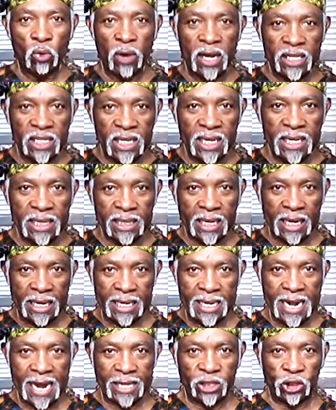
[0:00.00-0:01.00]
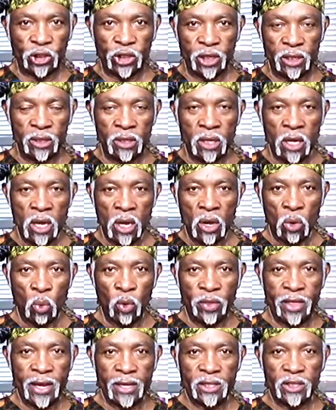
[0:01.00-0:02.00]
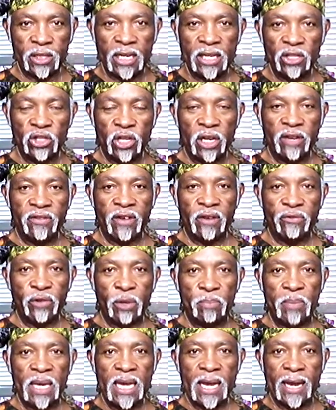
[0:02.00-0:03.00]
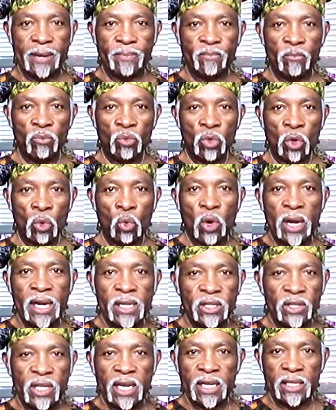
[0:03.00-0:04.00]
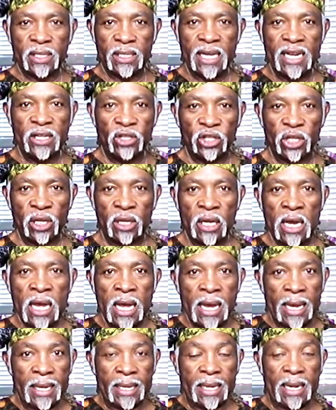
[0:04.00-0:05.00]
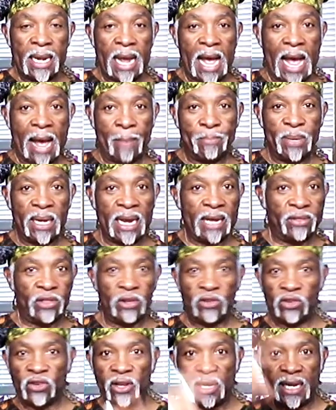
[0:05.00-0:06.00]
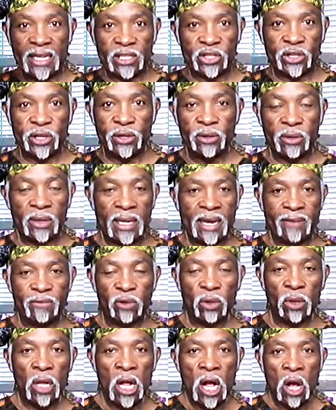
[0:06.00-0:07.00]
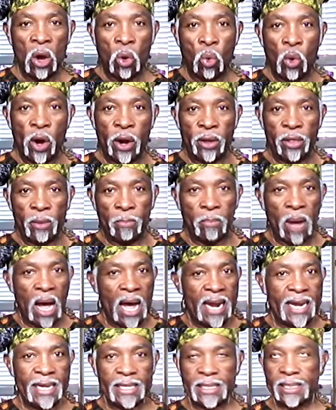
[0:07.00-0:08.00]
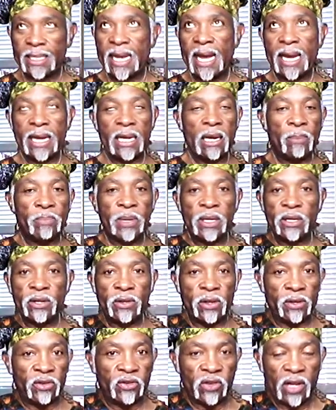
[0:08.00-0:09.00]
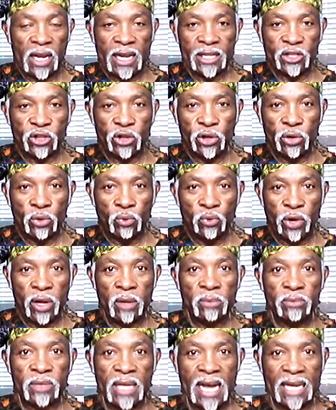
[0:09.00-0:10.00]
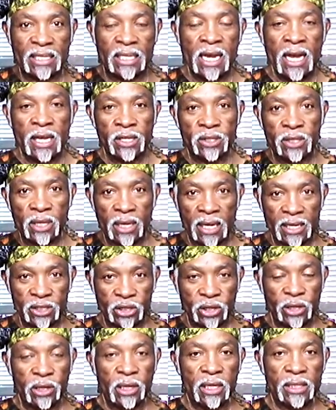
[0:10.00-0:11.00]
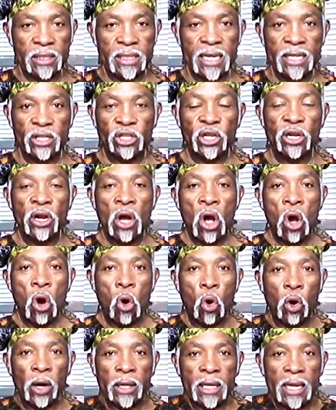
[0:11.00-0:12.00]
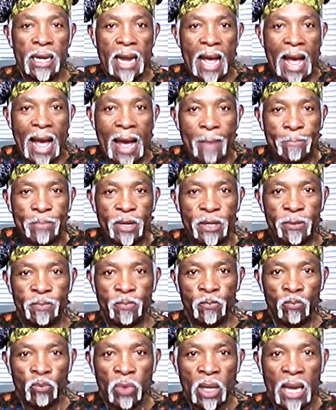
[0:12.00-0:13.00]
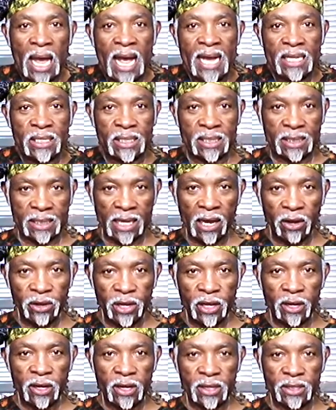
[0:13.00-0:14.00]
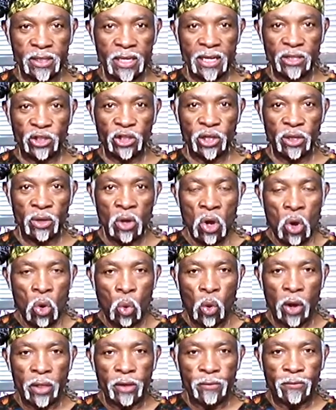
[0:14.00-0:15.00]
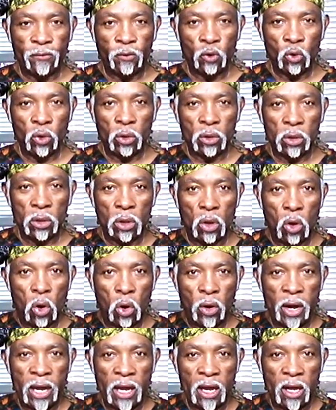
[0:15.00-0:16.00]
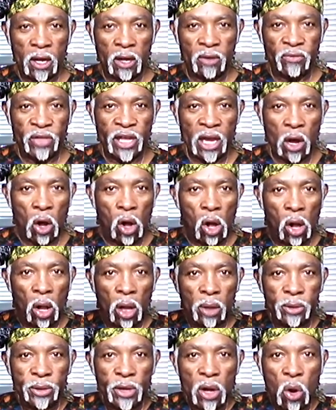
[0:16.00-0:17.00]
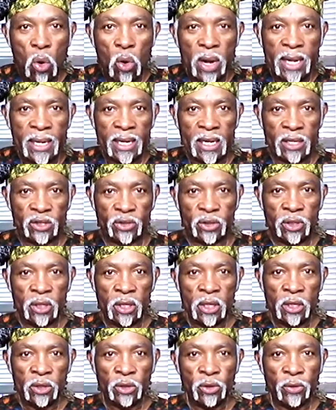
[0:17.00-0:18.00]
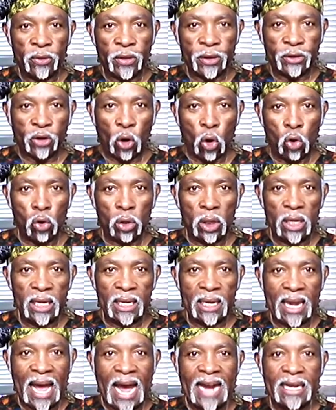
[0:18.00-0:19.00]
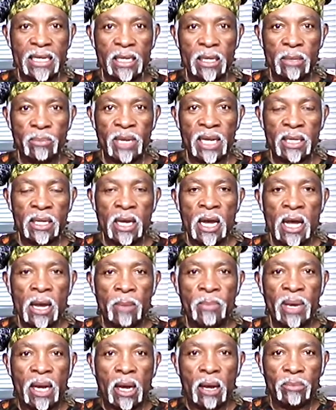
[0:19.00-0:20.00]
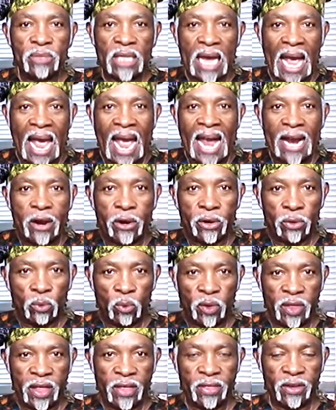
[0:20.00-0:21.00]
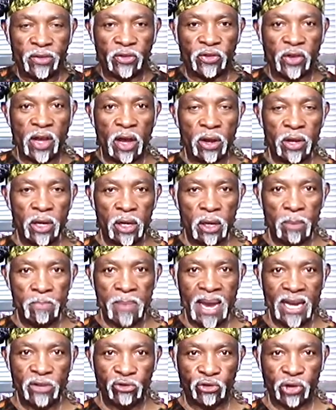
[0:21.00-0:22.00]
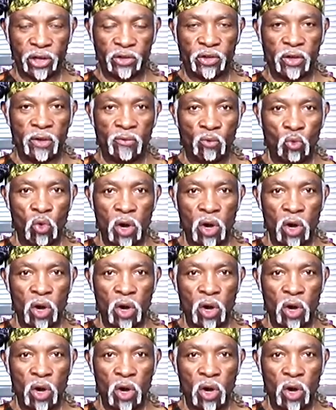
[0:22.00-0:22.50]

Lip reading: resonant connection with the ascension of every being. What is the ascension? It can happen at the celestial level, where the body is taken up into the celestial realms. That's celestial ascension. Or it can happen as cellular ascension, where the full glory of the all-knowingness, you know, the total enlightenment, becomes anchored within the cellular matrix of